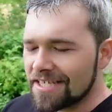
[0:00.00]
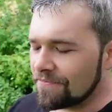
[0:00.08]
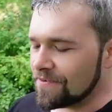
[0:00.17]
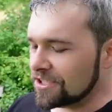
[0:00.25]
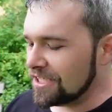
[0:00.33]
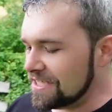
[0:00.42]
It's
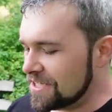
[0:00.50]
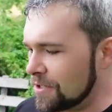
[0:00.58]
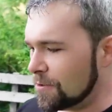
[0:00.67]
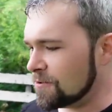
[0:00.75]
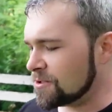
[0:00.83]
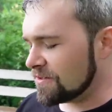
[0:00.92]
officially
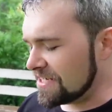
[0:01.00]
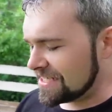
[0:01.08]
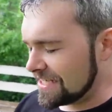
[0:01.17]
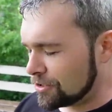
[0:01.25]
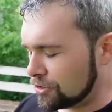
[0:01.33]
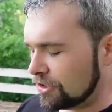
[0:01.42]
two, so these
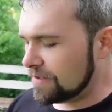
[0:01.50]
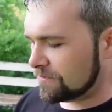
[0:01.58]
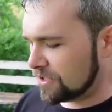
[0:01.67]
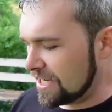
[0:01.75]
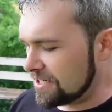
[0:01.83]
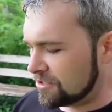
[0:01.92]
things should have
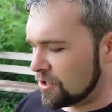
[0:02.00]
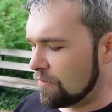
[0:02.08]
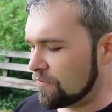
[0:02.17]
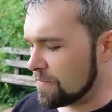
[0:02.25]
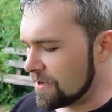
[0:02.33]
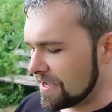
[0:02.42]
changed
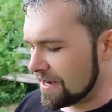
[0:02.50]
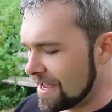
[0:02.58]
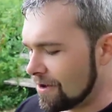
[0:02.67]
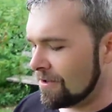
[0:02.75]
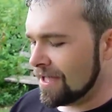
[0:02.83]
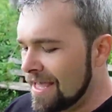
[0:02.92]
over by
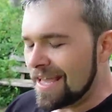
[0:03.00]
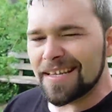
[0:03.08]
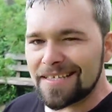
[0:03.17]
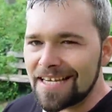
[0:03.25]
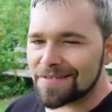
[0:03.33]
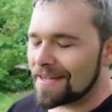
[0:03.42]
now. It
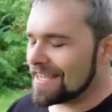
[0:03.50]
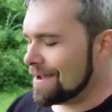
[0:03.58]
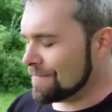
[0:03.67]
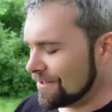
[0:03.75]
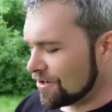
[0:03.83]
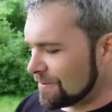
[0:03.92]
takes my
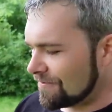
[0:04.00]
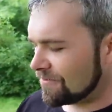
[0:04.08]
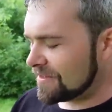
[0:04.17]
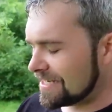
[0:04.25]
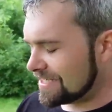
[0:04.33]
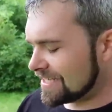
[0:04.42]
game a little bit for
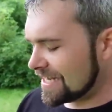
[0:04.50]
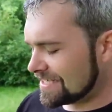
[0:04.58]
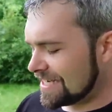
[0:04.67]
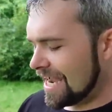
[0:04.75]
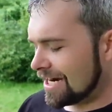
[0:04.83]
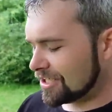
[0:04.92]
these things
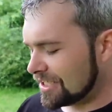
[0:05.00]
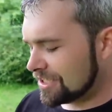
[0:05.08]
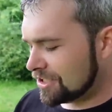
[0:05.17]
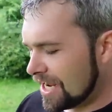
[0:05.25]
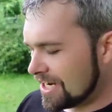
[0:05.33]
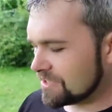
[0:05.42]
to actually
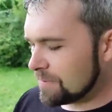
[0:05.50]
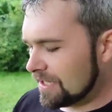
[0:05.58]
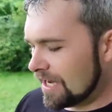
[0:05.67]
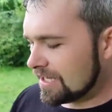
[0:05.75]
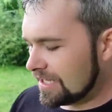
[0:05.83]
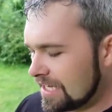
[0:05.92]
change, but
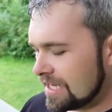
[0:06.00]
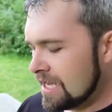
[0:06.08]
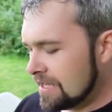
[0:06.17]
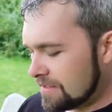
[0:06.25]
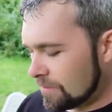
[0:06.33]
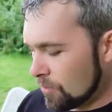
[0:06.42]
luckily
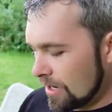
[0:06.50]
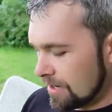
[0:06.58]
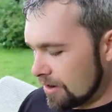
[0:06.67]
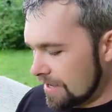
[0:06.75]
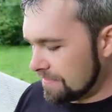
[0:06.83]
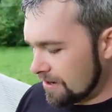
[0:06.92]
the one,
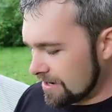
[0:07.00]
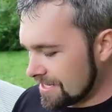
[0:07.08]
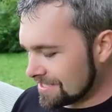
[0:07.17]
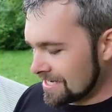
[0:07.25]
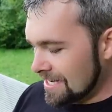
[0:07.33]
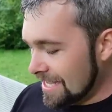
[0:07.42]
all right, there it
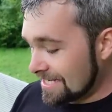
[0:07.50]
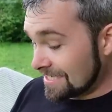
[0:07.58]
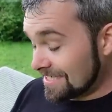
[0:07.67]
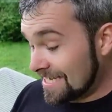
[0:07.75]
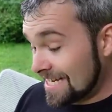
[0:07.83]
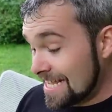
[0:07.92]
is. It's a
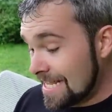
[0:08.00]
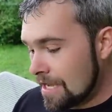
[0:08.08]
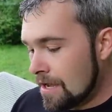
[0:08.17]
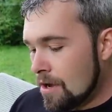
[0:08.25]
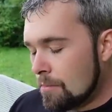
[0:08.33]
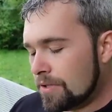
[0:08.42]
T,
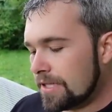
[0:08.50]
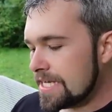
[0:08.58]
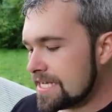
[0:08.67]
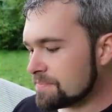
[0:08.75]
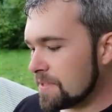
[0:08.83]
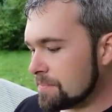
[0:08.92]

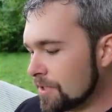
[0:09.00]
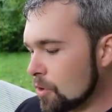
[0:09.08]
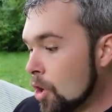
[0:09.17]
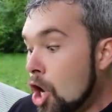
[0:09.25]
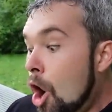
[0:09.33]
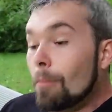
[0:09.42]
please be
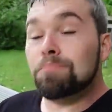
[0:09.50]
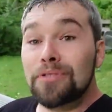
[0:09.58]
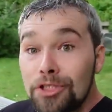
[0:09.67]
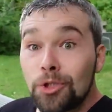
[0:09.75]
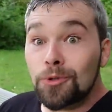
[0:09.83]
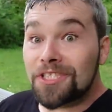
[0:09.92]
blue.
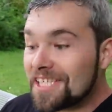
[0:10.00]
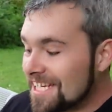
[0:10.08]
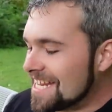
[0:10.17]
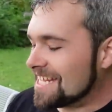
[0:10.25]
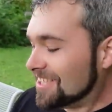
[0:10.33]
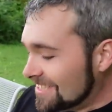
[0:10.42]
Blue
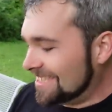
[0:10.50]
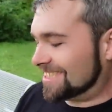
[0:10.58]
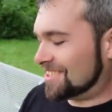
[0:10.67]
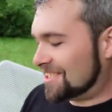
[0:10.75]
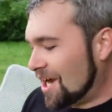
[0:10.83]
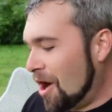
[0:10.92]
T, let's
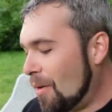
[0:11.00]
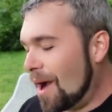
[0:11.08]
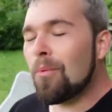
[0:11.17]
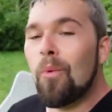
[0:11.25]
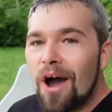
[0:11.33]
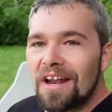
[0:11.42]
go, I
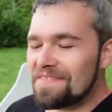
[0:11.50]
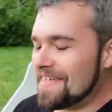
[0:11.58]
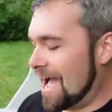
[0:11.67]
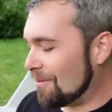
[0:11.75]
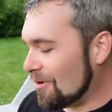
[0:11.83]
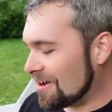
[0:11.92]
wanted
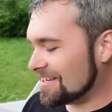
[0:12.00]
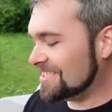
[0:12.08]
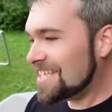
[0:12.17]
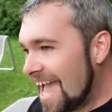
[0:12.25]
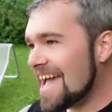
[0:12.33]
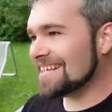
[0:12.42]
that one,
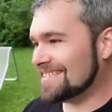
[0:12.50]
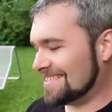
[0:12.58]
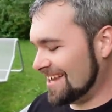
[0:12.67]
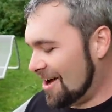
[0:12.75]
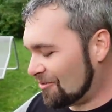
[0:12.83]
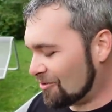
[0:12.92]

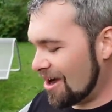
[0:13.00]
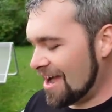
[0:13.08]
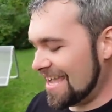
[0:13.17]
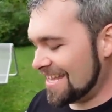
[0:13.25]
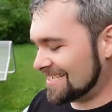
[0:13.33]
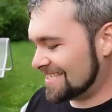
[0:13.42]
yes, all
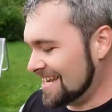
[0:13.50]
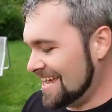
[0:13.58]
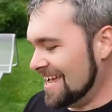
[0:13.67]
right.